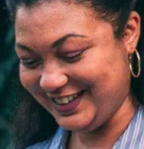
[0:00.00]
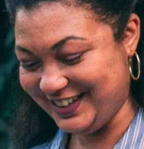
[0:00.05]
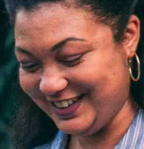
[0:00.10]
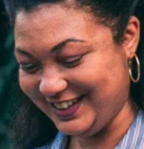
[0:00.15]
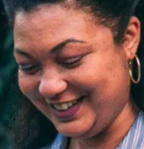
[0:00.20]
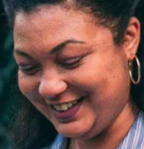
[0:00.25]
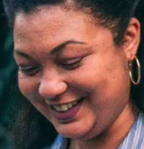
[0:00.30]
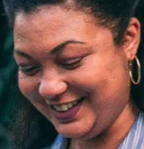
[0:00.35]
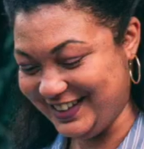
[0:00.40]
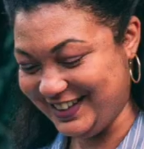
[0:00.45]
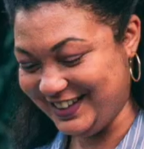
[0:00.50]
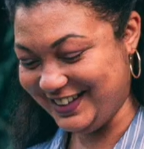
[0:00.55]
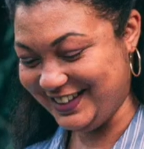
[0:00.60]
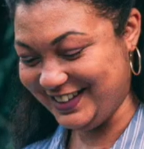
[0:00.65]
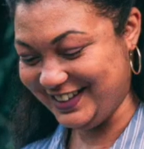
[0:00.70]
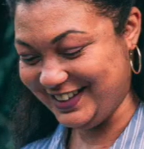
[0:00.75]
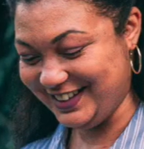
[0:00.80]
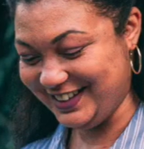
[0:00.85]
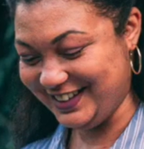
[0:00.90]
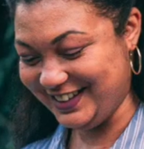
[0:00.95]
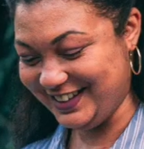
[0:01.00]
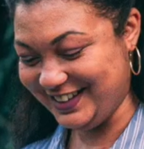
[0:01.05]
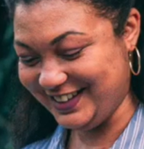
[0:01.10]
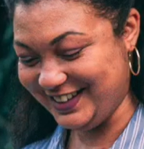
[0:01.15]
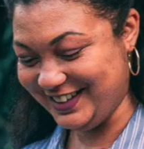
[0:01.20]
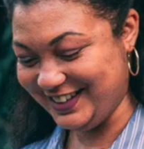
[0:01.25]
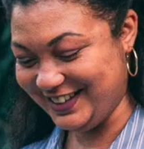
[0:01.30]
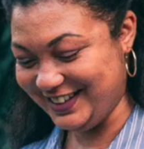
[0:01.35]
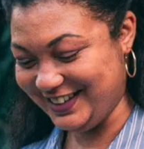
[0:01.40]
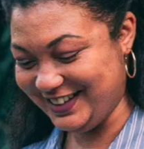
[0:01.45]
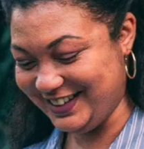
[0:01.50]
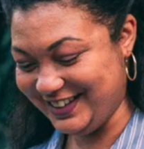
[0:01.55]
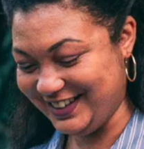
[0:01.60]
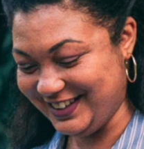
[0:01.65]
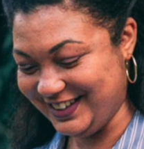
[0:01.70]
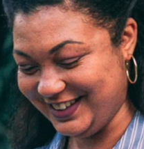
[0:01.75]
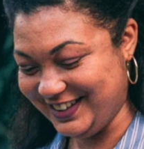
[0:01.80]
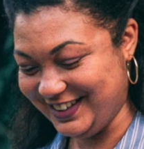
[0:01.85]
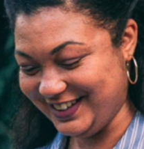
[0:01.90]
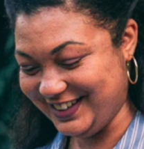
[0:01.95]

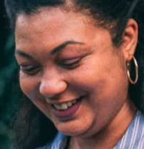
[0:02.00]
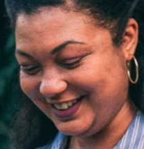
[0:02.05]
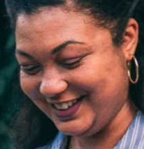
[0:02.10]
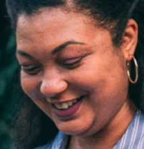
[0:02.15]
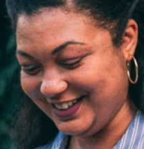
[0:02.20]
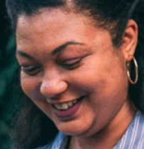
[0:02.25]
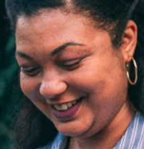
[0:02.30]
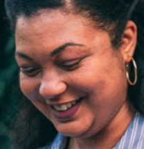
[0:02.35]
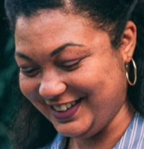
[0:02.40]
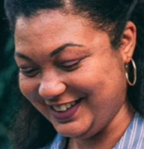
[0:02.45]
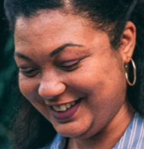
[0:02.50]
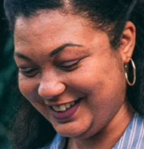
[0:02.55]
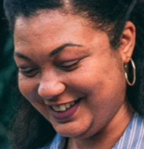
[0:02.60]
[no speech]